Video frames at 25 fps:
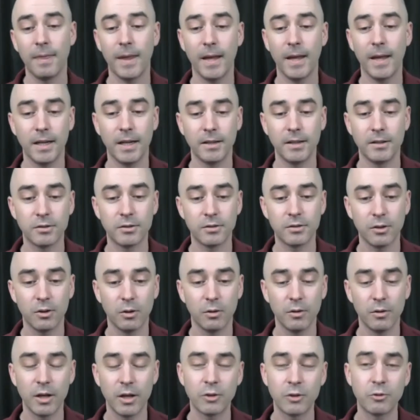And
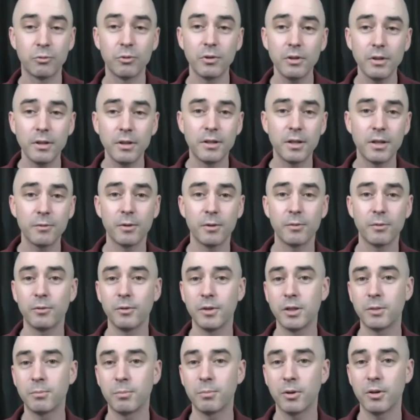so it's really different for
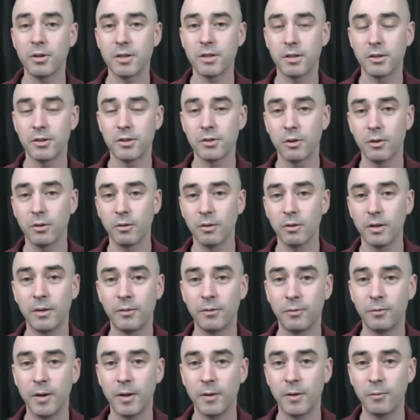each person. So
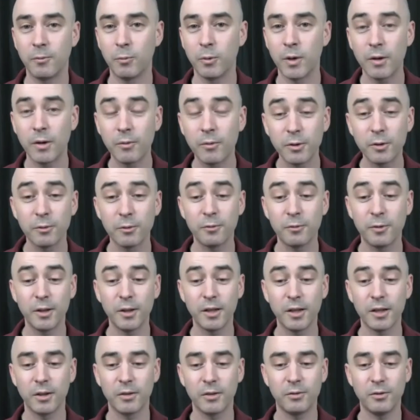if whatever you're
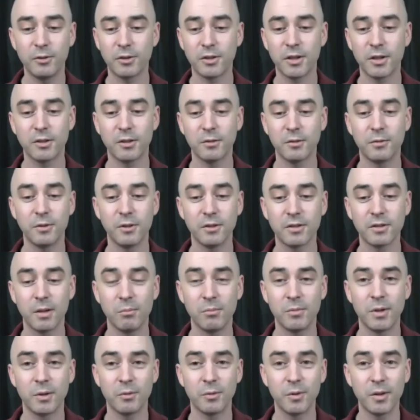feeling, if you start to feel
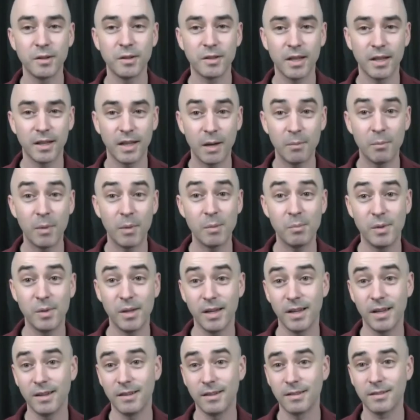something different, then that might be
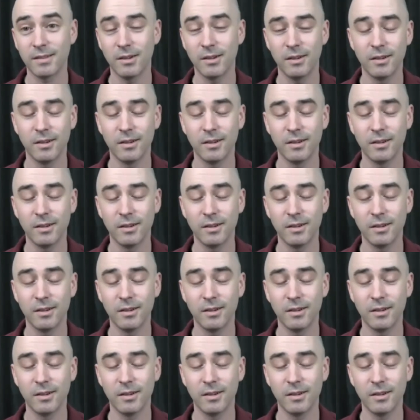it.